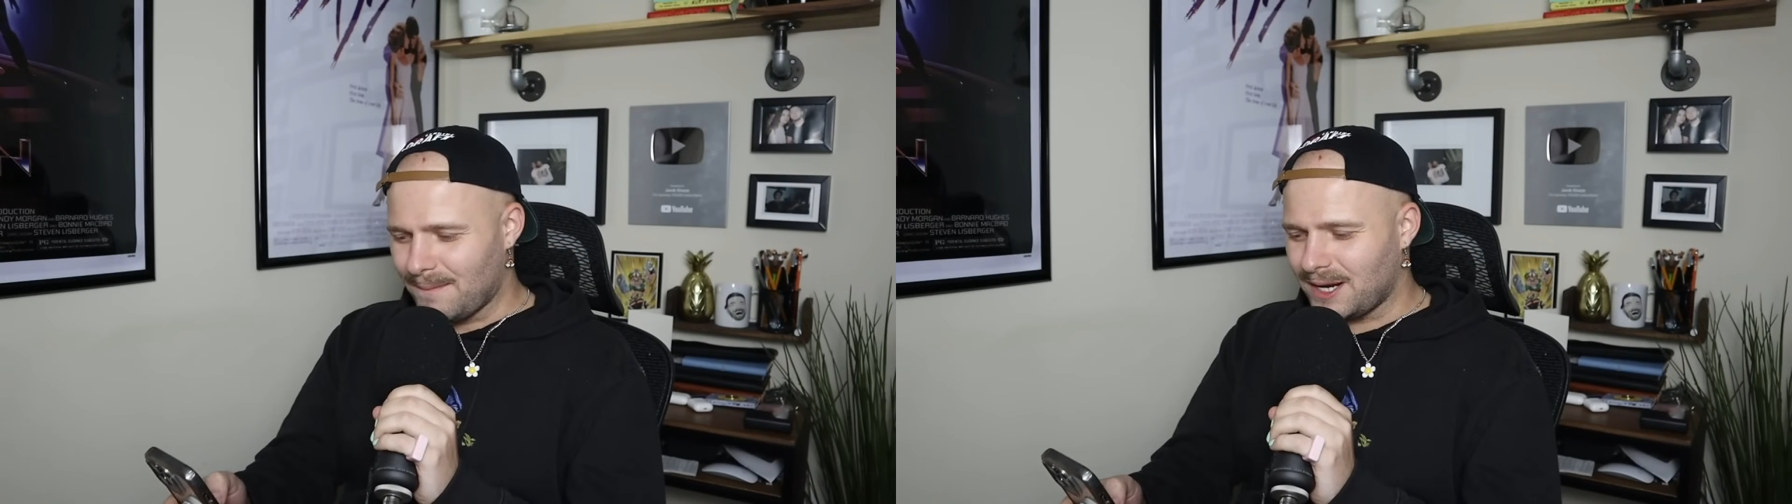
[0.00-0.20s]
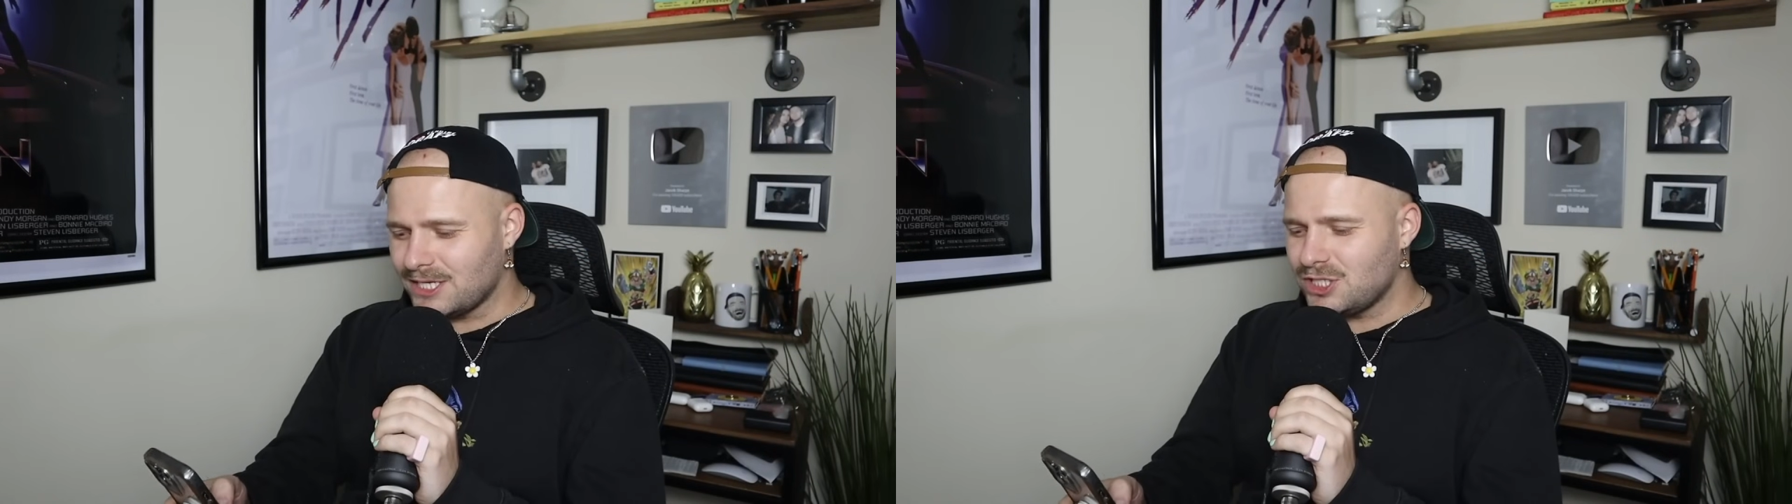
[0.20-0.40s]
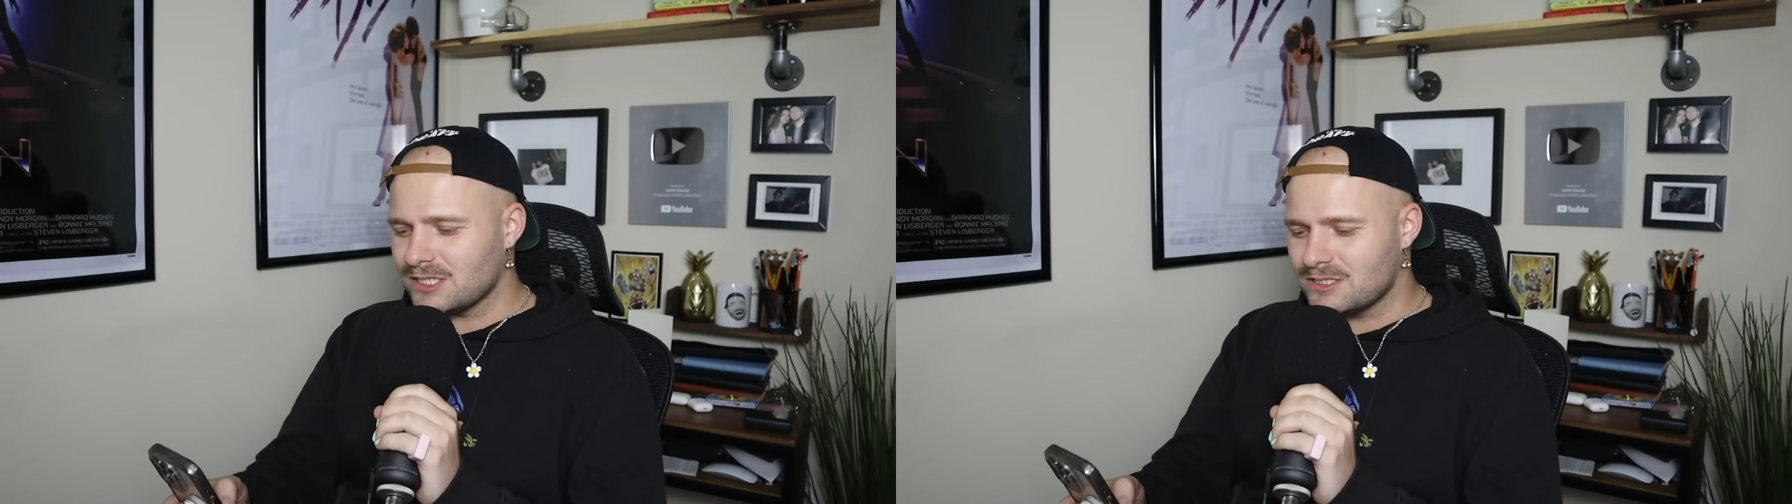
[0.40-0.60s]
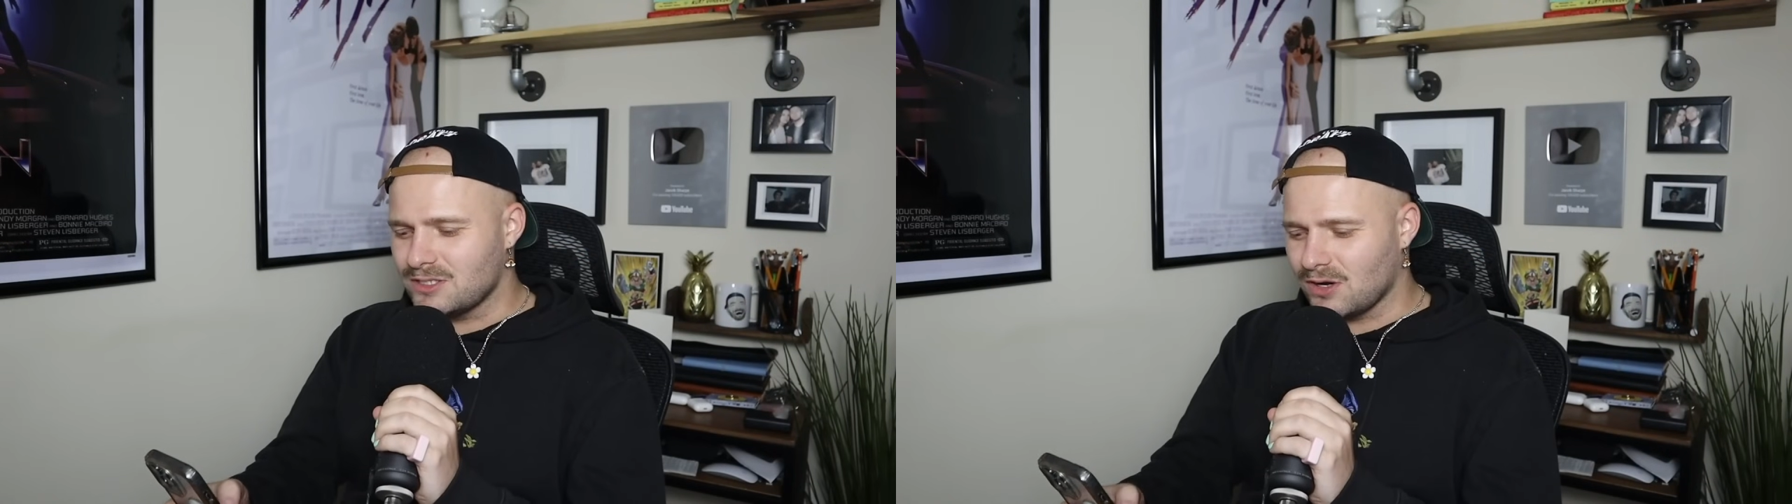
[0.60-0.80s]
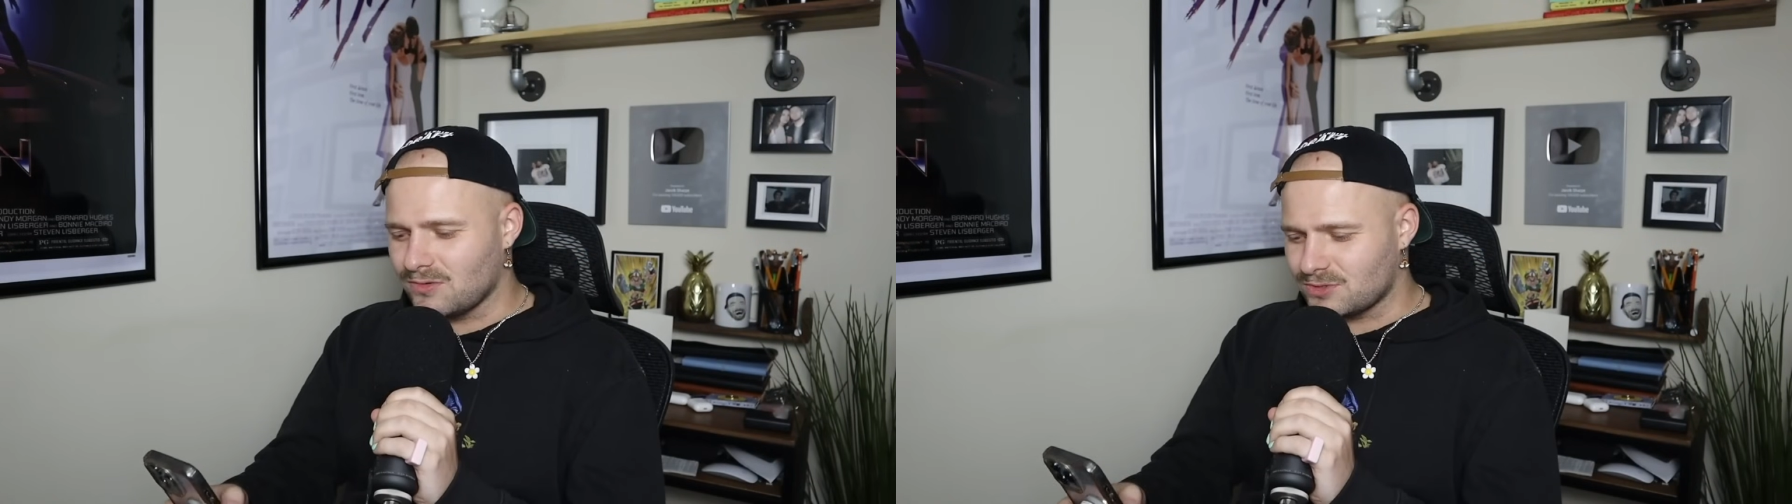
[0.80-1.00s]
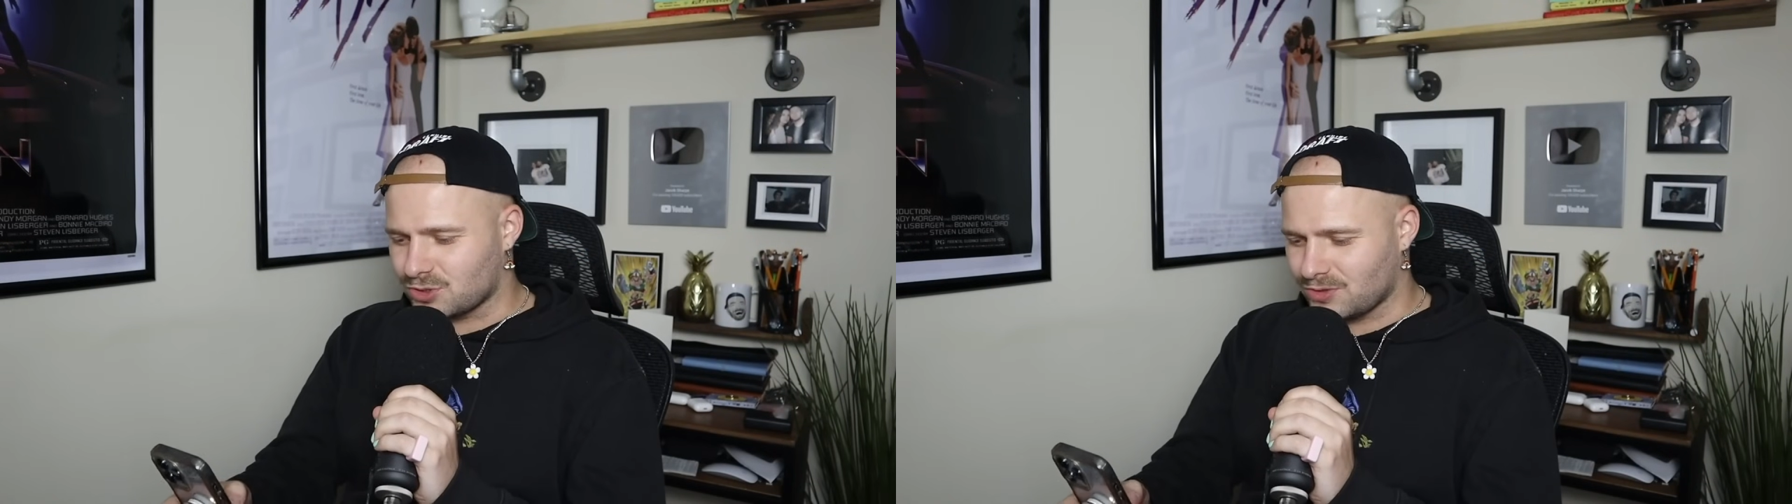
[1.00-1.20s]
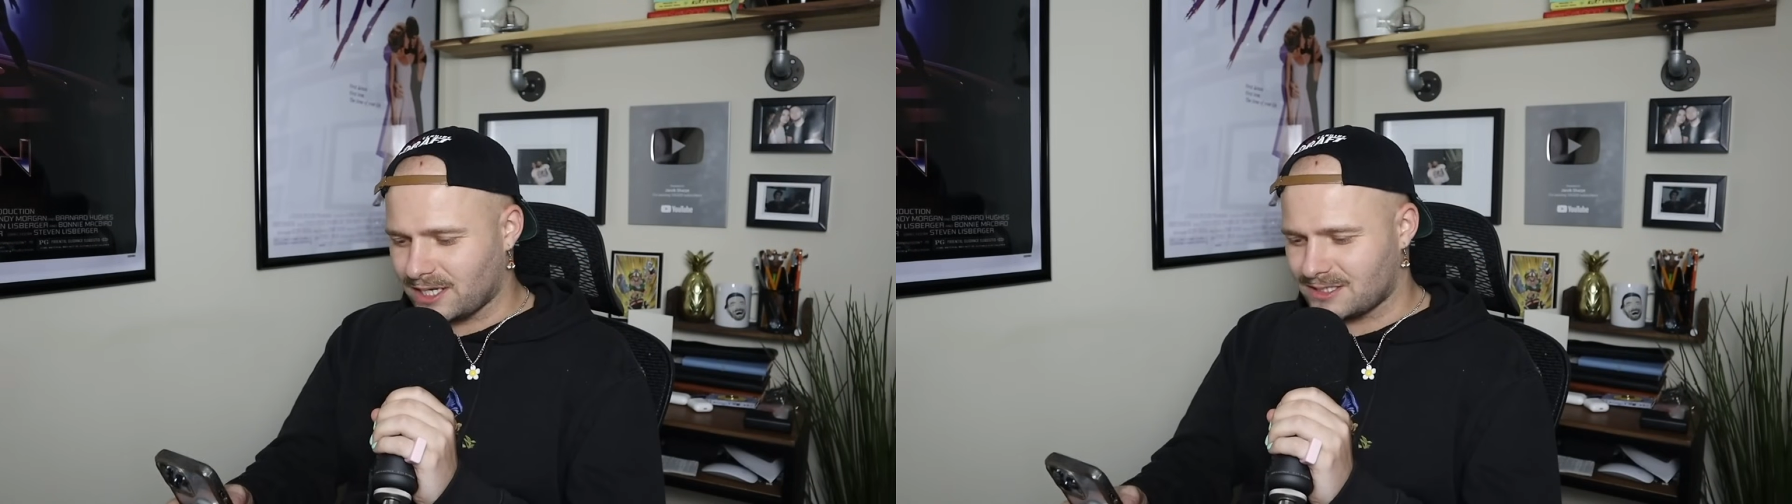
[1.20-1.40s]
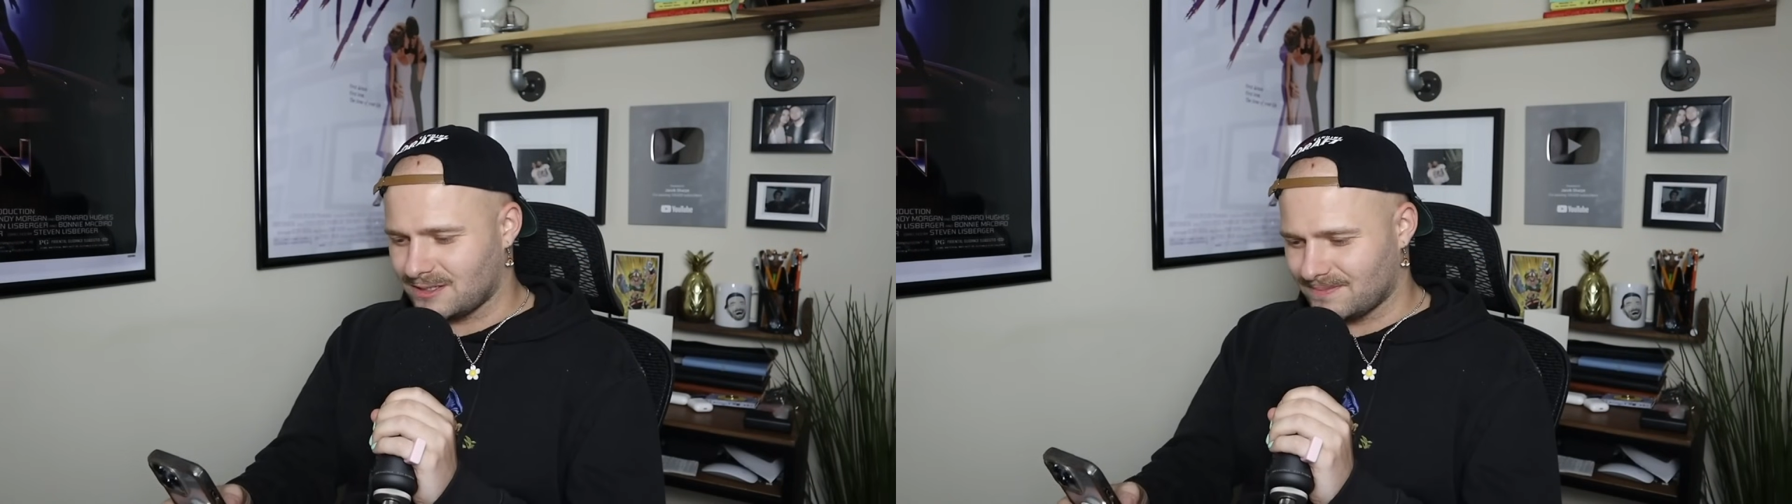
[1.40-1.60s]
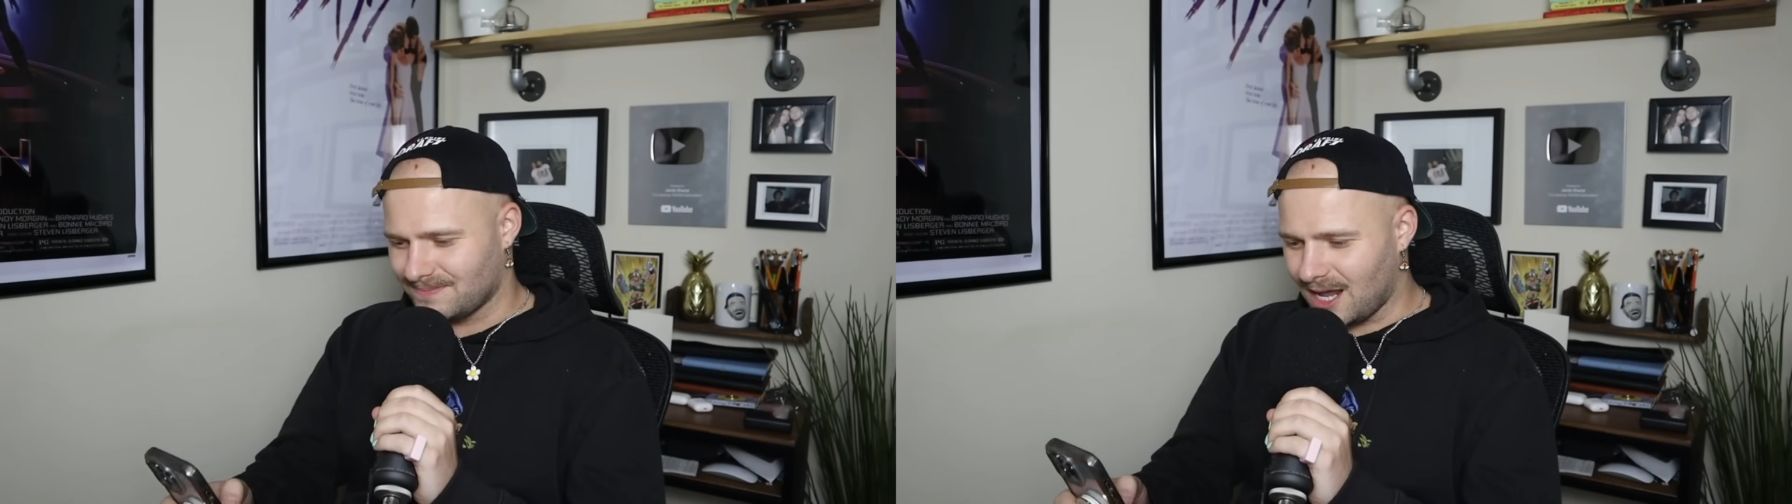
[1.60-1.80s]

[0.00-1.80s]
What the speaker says: but I just don't trust him.